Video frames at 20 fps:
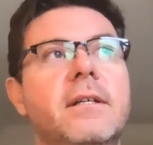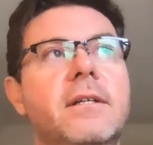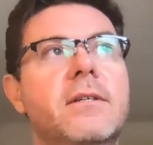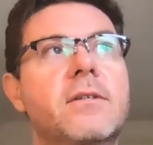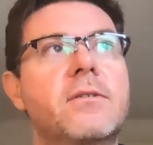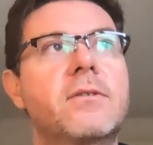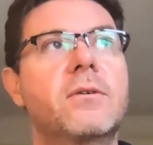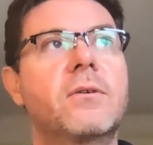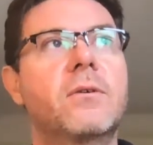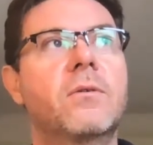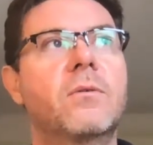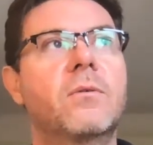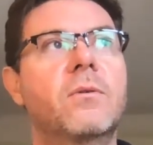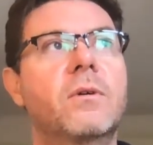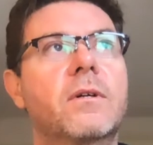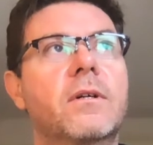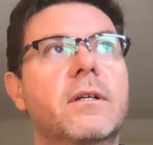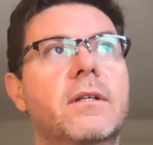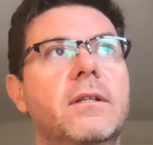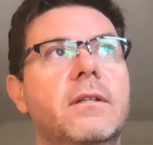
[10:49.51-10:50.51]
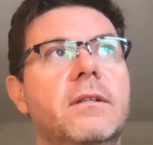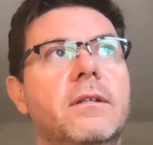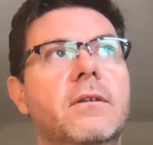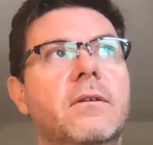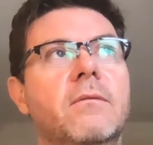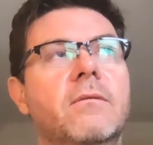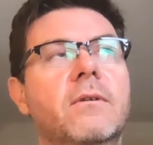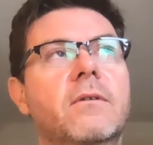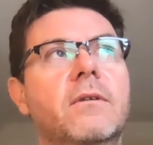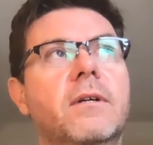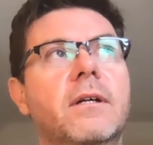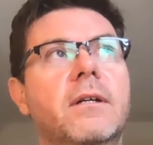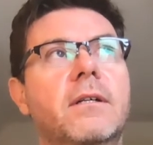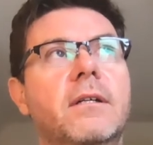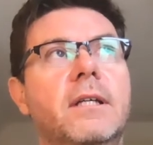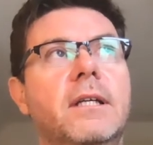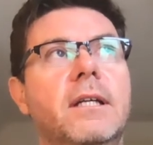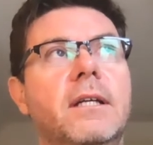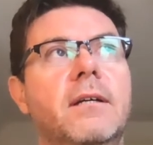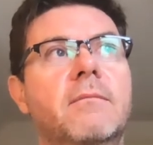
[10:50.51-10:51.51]
So,
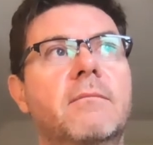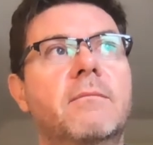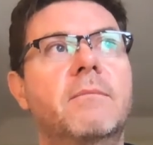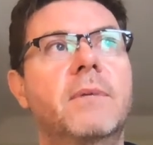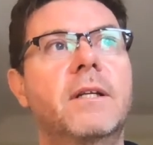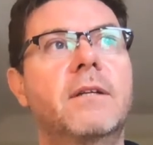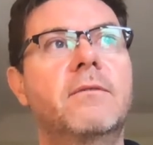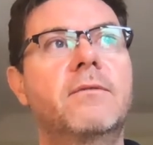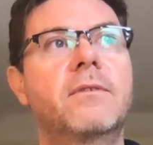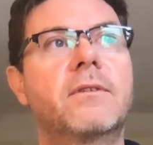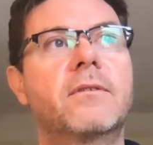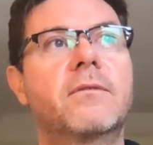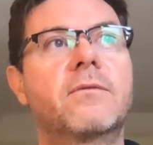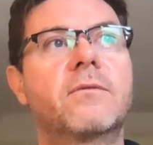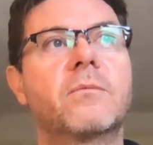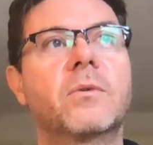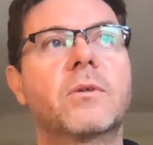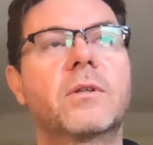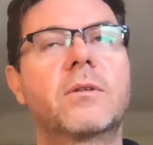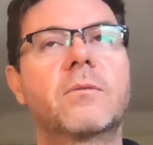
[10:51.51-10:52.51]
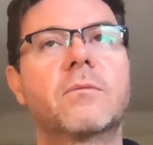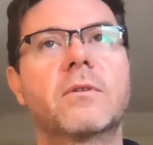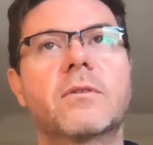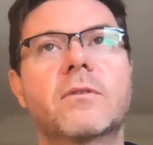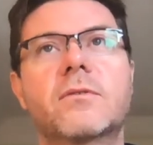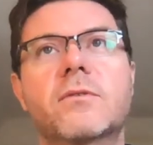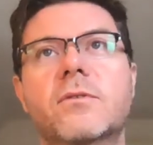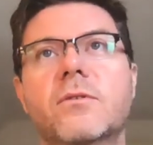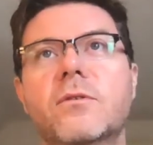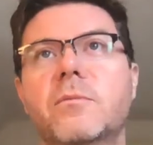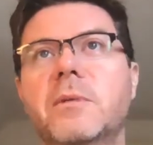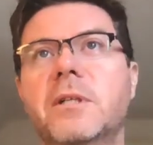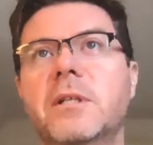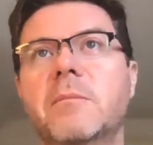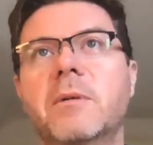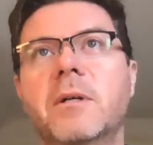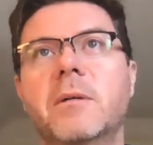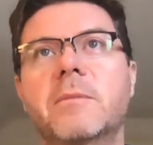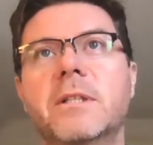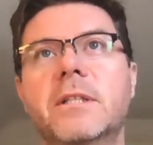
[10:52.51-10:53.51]
again, I've benefited from working with so many
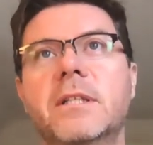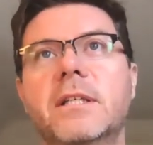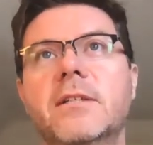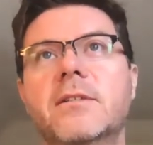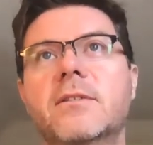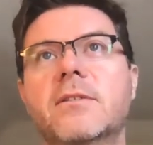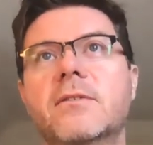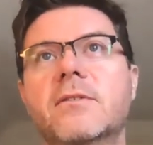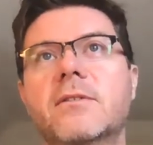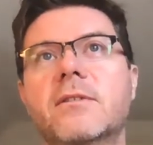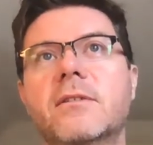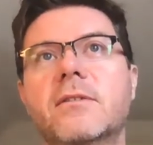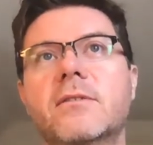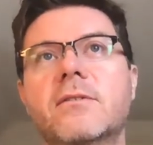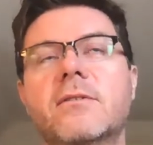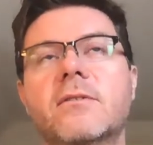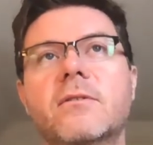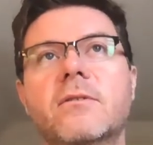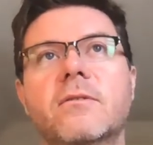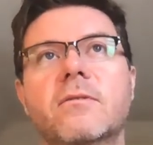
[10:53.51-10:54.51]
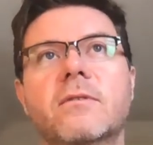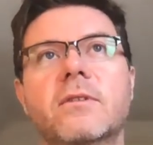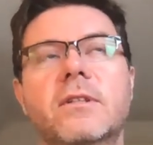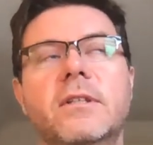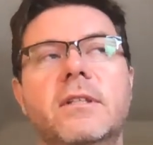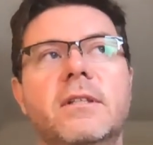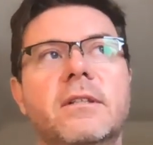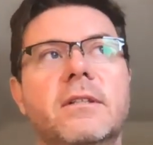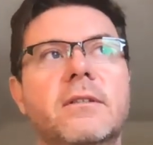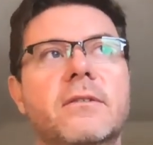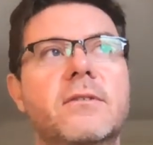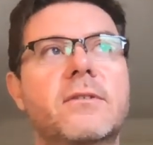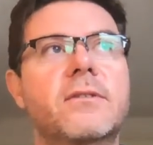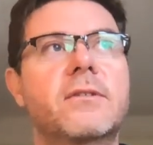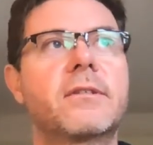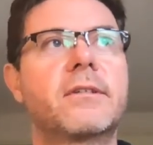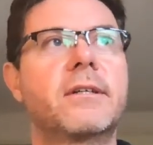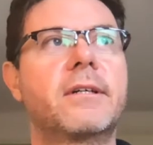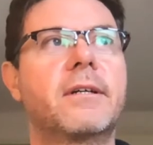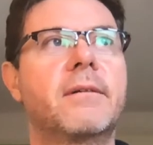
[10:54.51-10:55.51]
public agencies over the years,
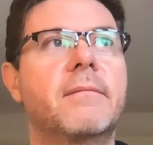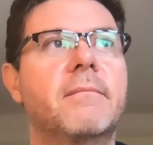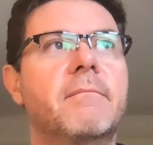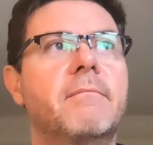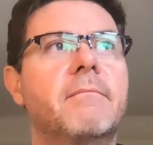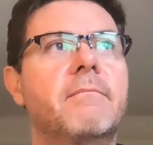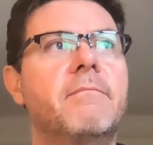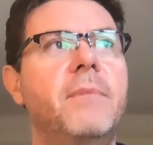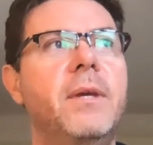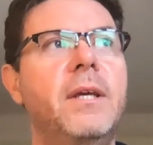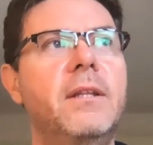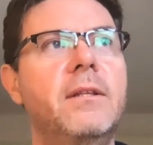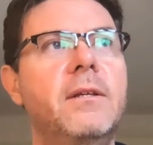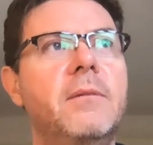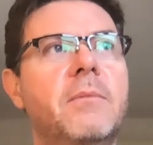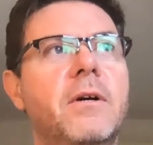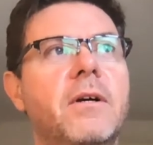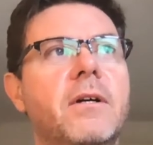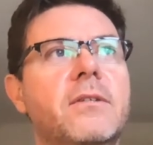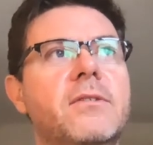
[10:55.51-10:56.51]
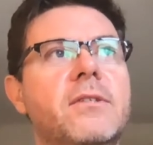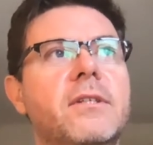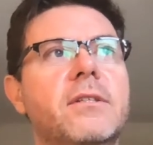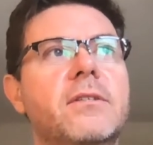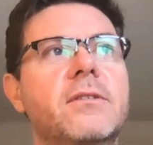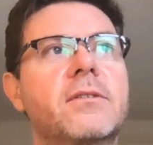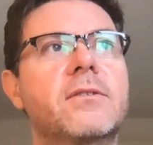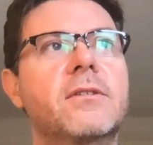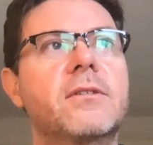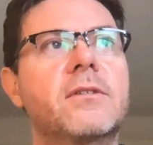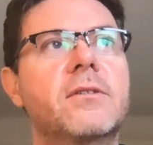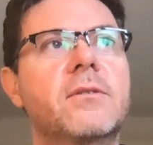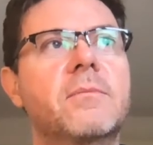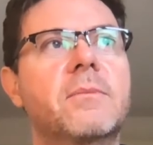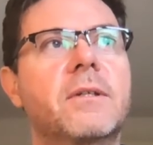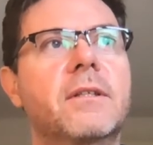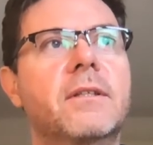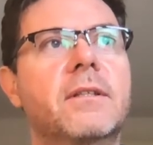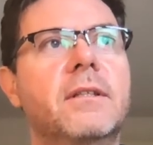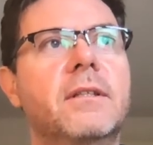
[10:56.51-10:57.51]
mainly parks agencies, but